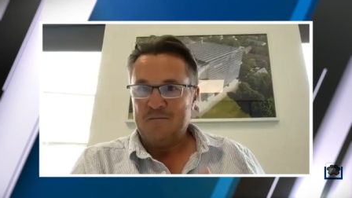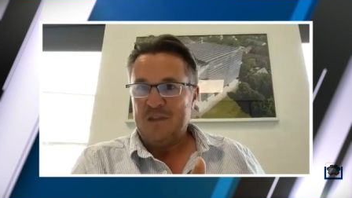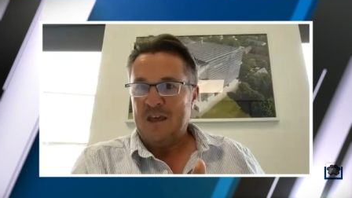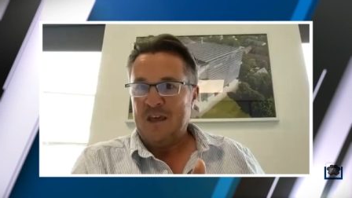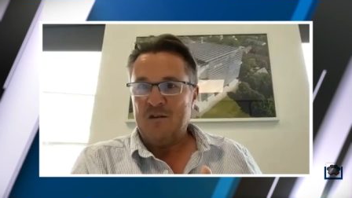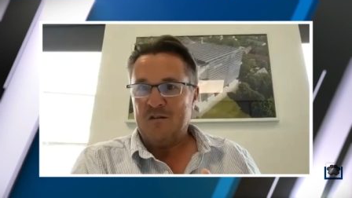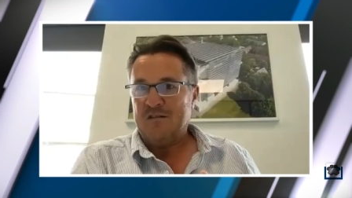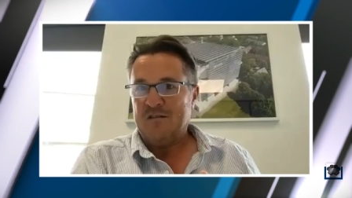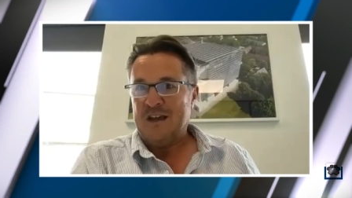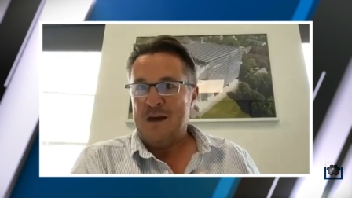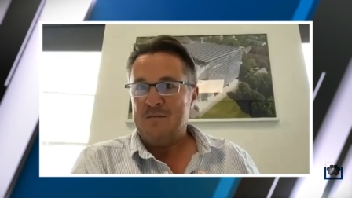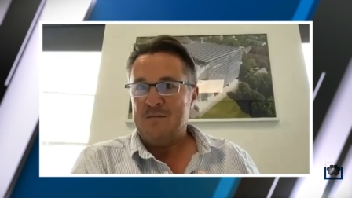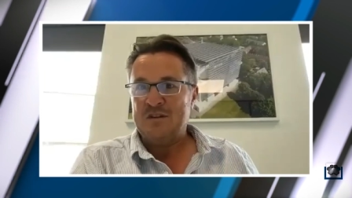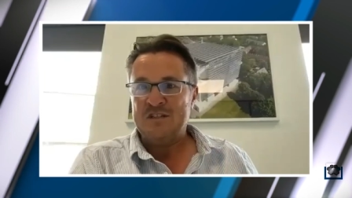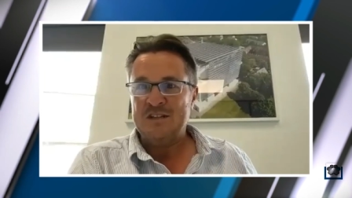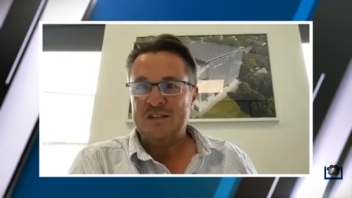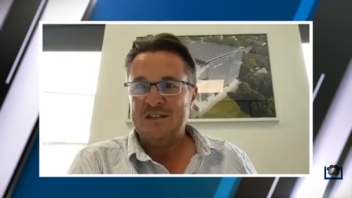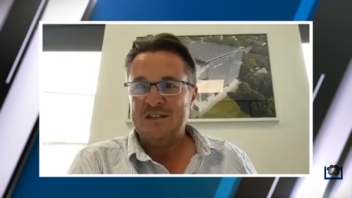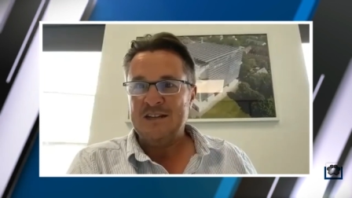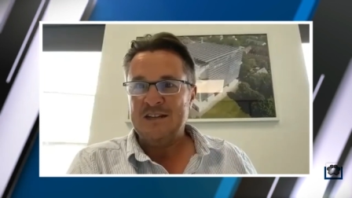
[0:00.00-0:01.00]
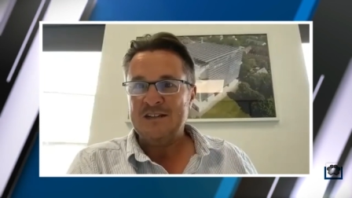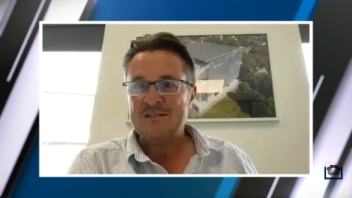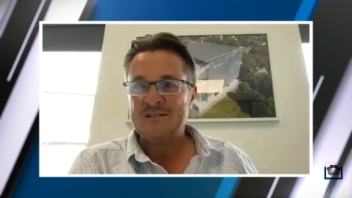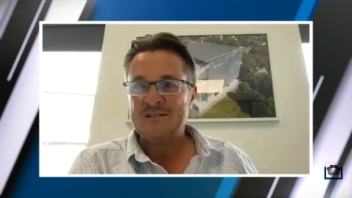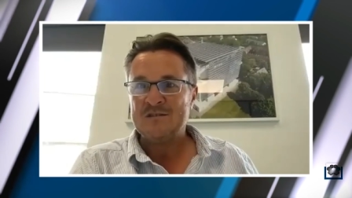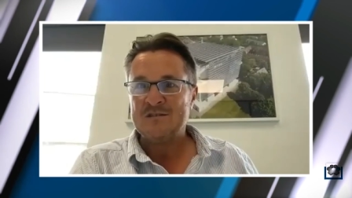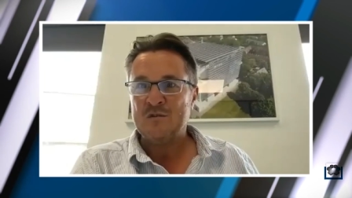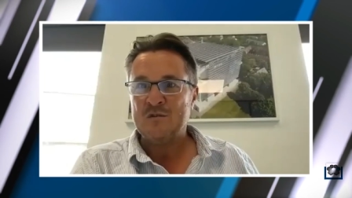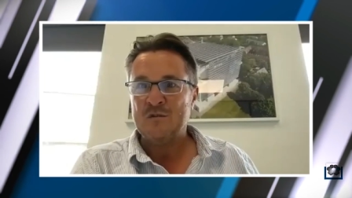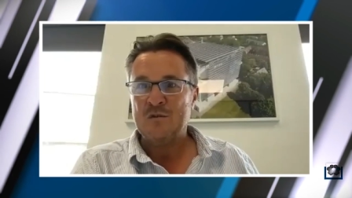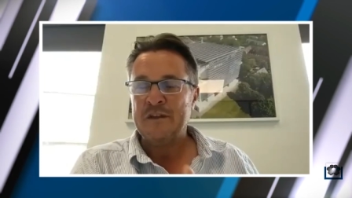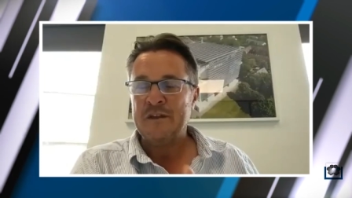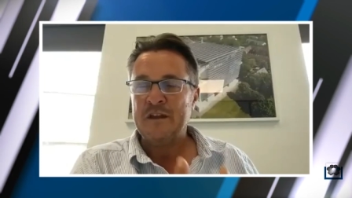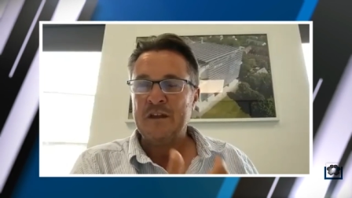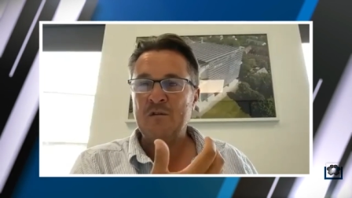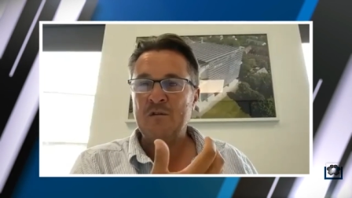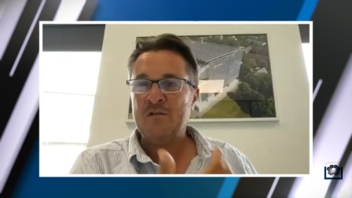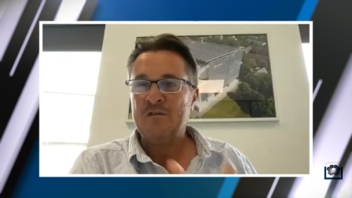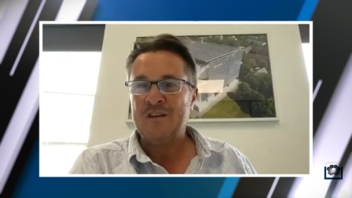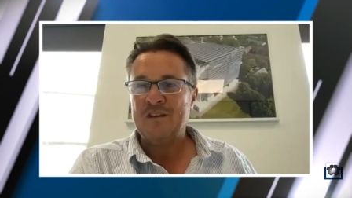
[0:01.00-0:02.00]
they got damaged in the install and
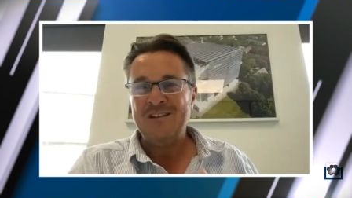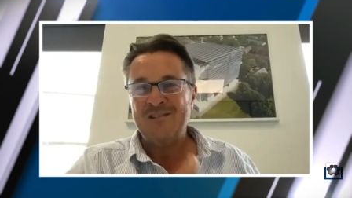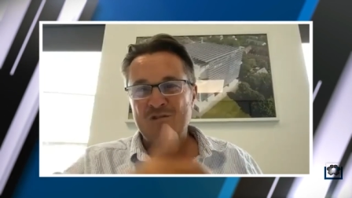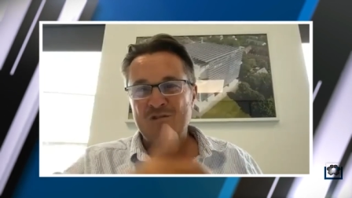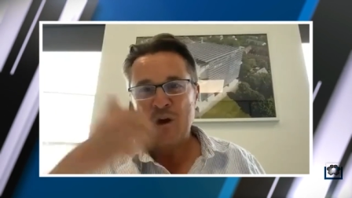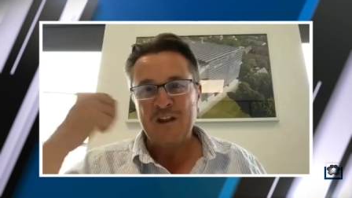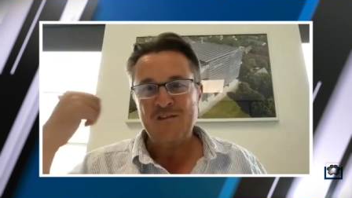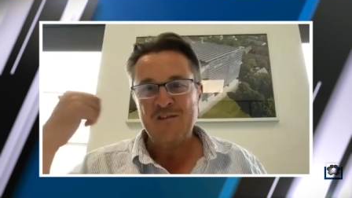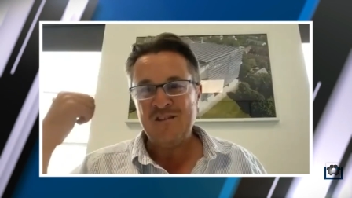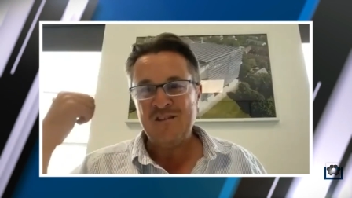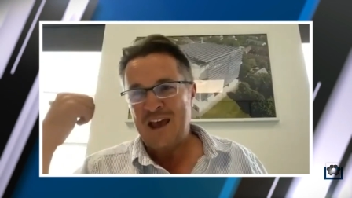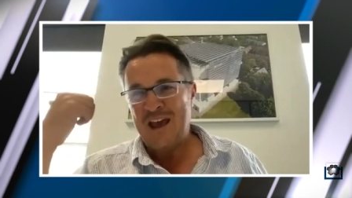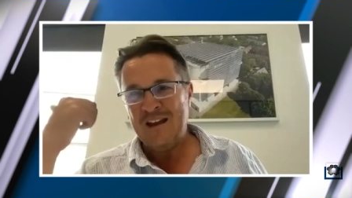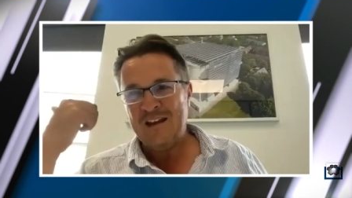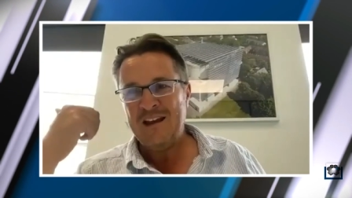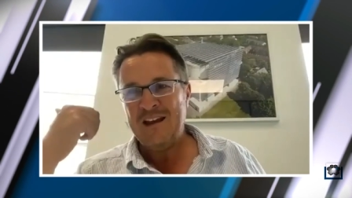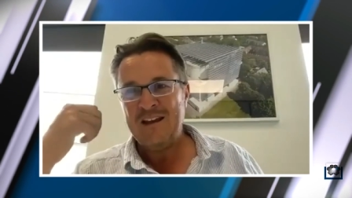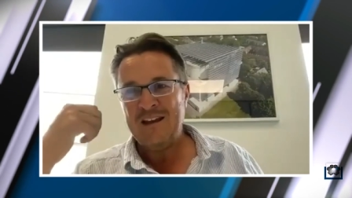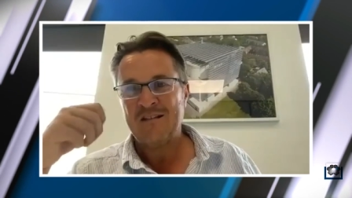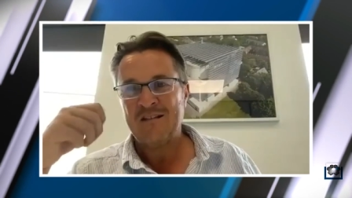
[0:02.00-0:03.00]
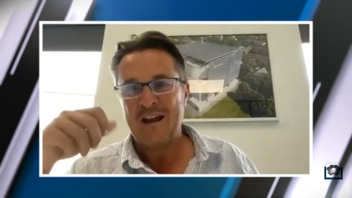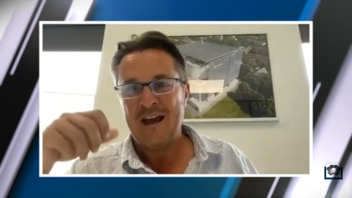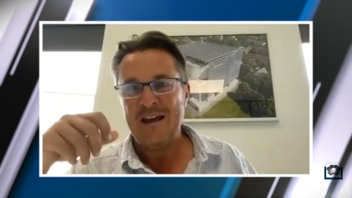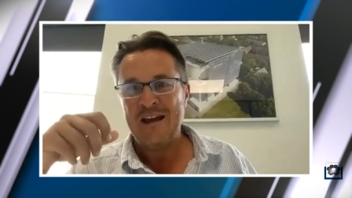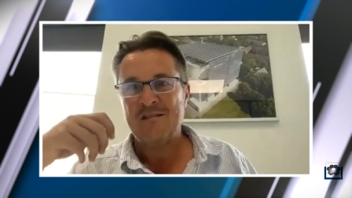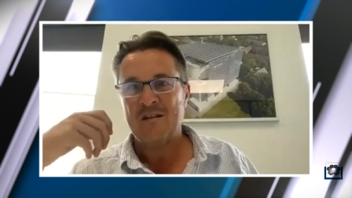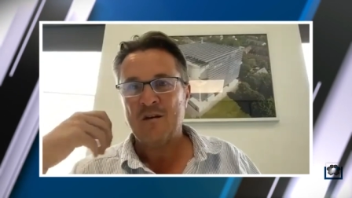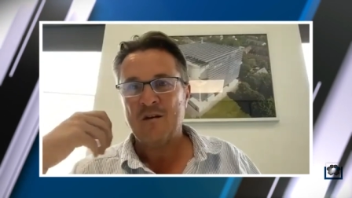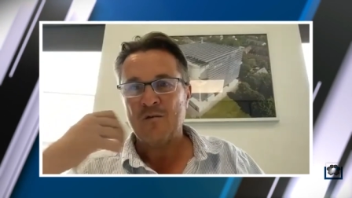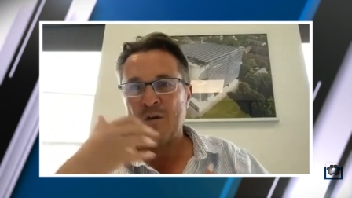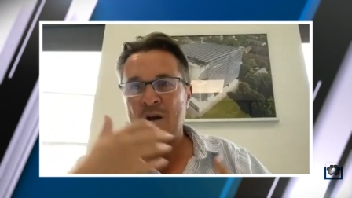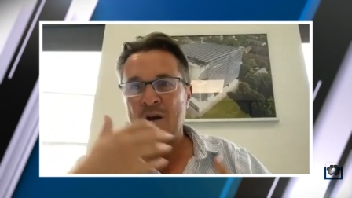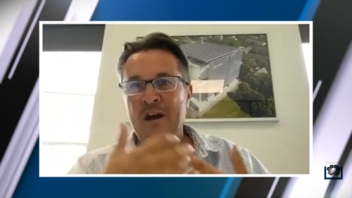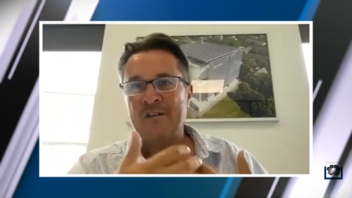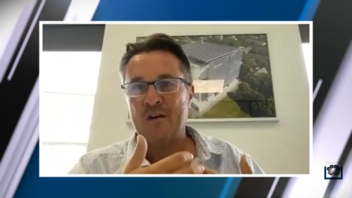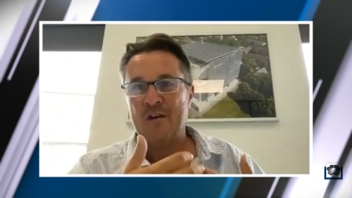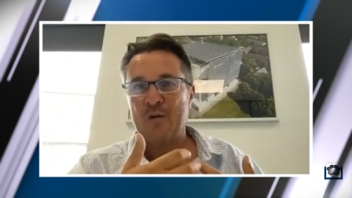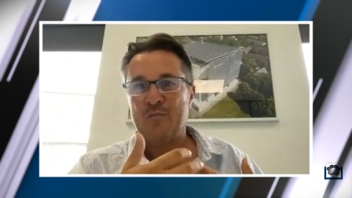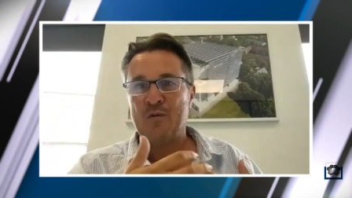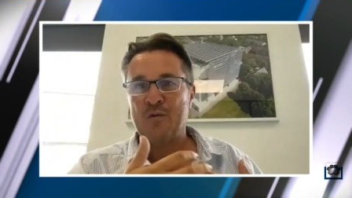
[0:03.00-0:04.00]
then you see 10 years later
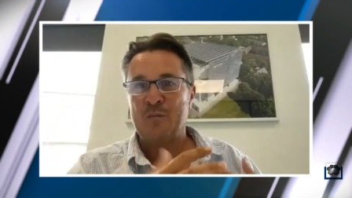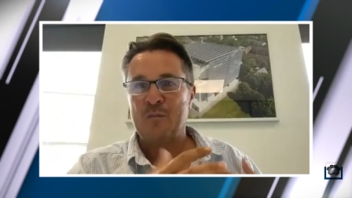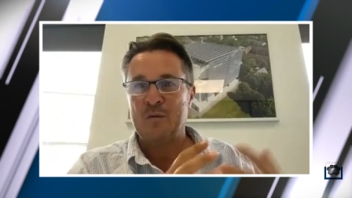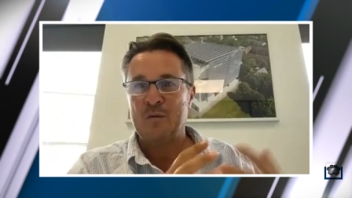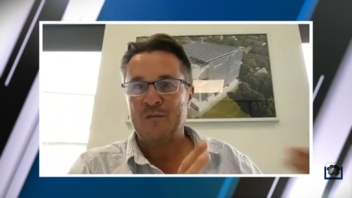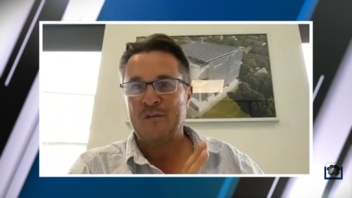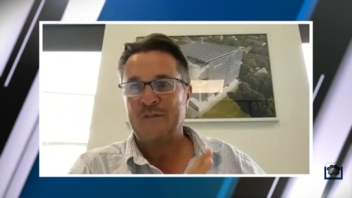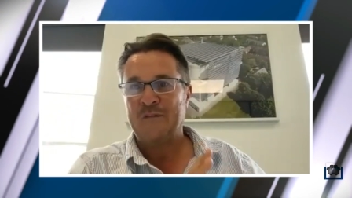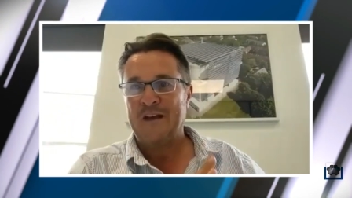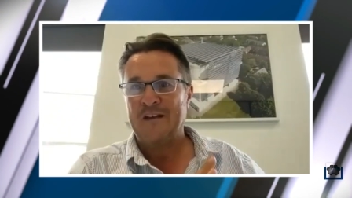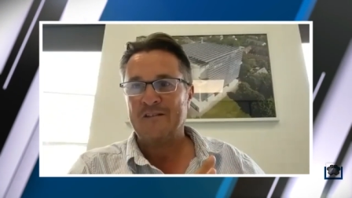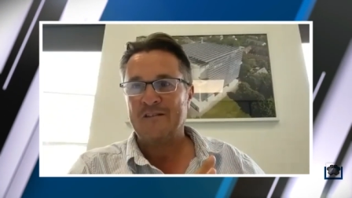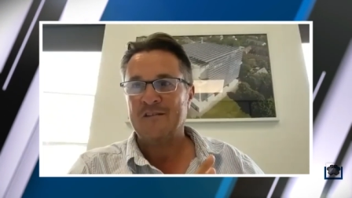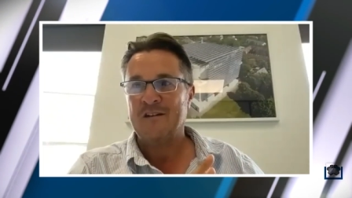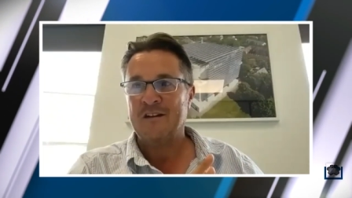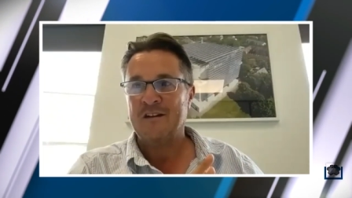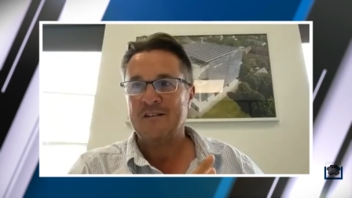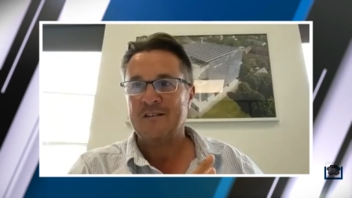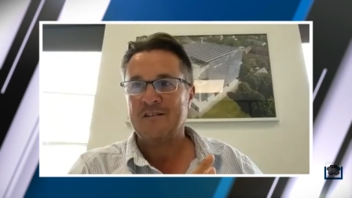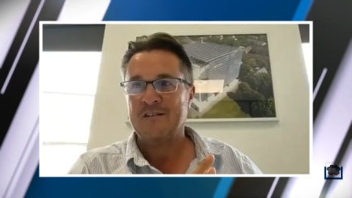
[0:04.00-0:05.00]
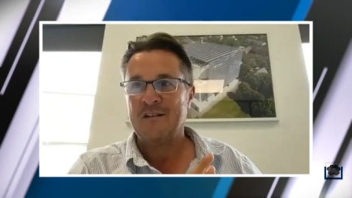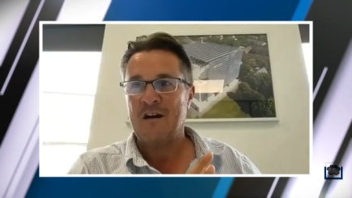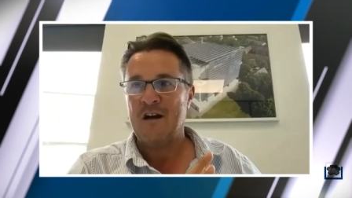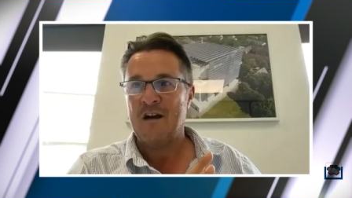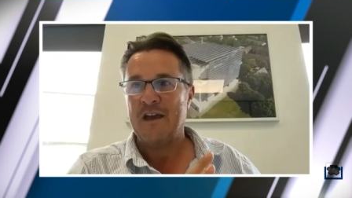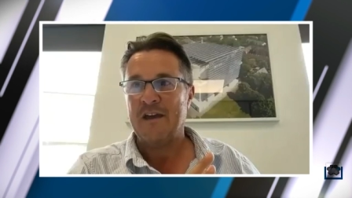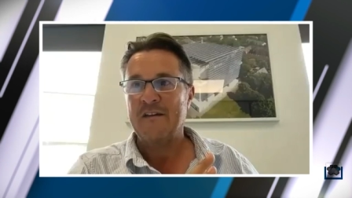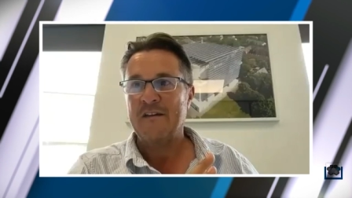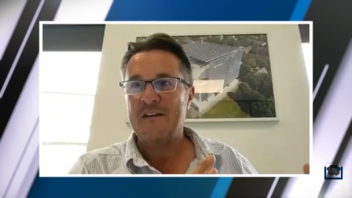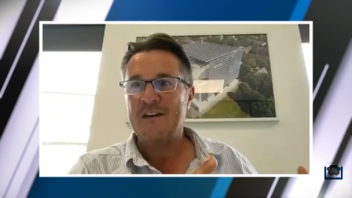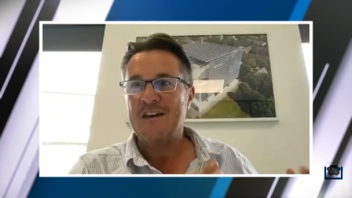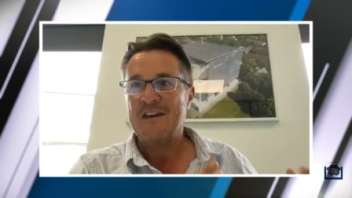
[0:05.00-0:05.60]
Riso problems on that side of the site